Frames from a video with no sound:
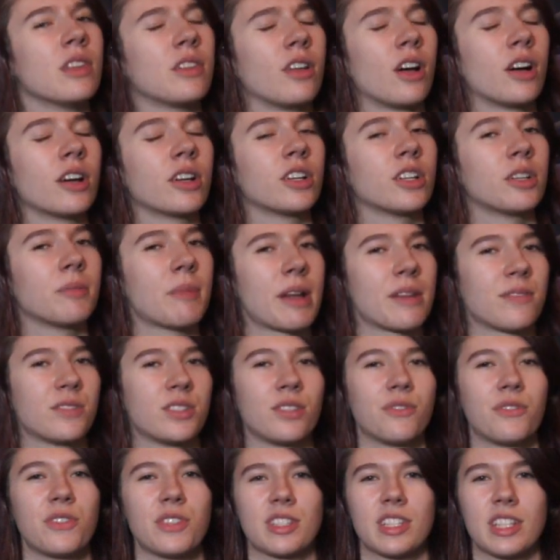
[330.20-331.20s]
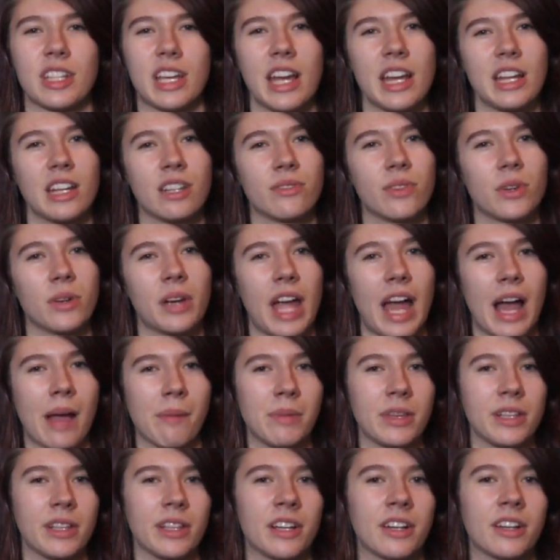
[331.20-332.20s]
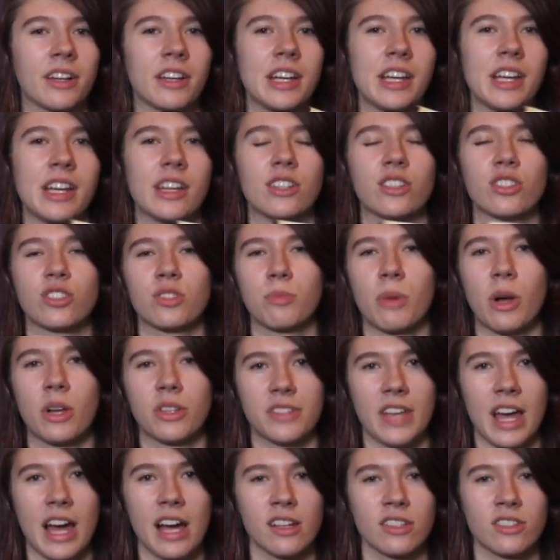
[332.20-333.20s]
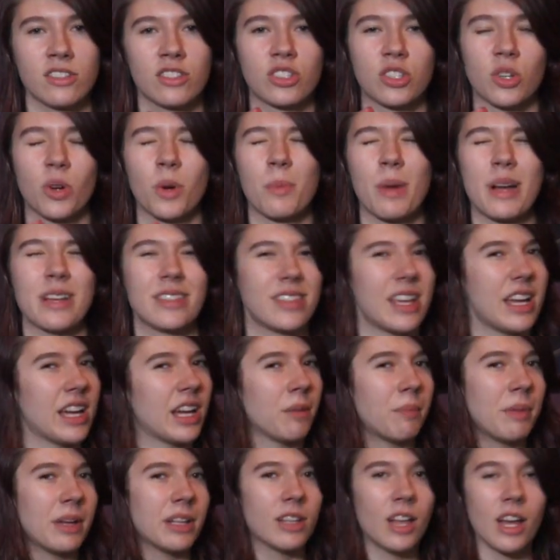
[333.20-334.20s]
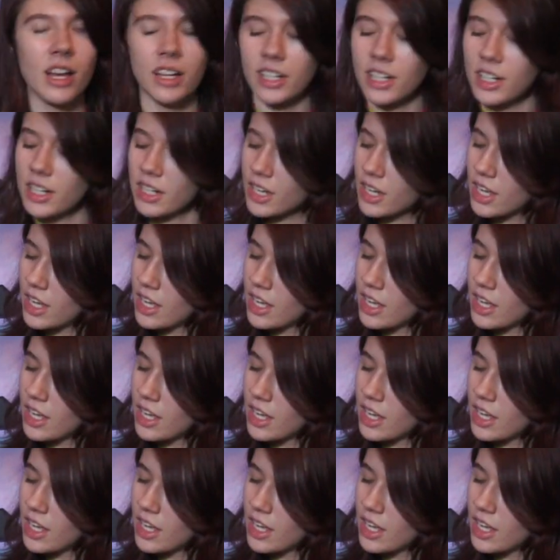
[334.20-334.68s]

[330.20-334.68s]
a good amount of sophisticated vocabulary and small text, so it might take a bit longer.